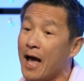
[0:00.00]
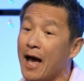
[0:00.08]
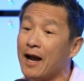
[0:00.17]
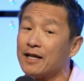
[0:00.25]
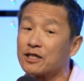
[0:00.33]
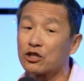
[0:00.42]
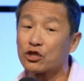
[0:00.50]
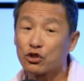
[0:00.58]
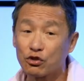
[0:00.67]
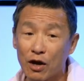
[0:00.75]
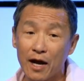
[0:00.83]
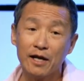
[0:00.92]
And it's a
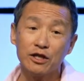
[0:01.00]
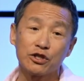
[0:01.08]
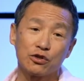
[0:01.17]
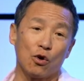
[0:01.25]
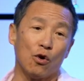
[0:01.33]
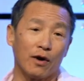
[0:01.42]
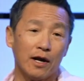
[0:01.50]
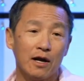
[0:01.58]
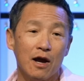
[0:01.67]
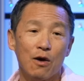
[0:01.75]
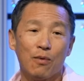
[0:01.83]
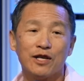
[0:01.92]
strange story
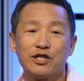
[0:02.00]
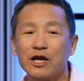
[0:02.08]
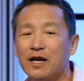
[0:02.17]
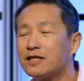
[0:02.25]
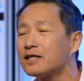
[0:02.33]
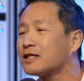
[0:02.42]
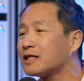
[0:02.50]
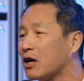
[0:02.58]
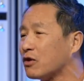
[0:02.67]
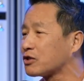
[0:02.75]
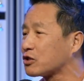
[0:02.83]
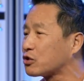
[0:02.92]
where Jesus
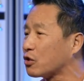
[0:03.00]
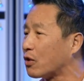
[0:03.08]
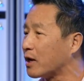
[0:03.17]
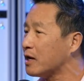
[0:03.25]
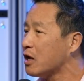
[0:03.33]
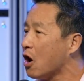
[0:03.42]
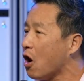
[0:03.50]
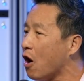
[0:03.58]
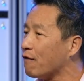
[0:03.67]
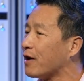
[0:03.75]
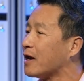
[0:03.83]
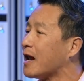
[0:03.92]
tells a story
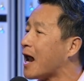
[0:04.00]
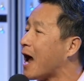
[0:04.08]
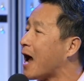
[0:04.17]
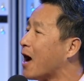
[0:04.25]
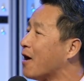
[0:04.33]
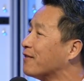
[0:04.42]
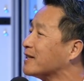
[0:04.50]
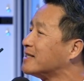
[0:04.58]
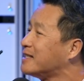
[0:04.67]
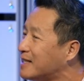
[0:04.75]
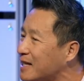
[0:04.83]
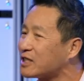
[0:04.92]
of a
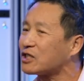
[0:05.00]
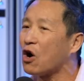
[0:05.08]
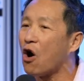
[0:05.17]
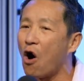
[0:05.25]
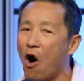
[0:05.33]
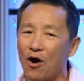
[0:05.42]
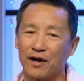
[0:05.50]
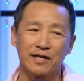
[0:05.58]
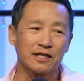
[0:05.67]
dishonest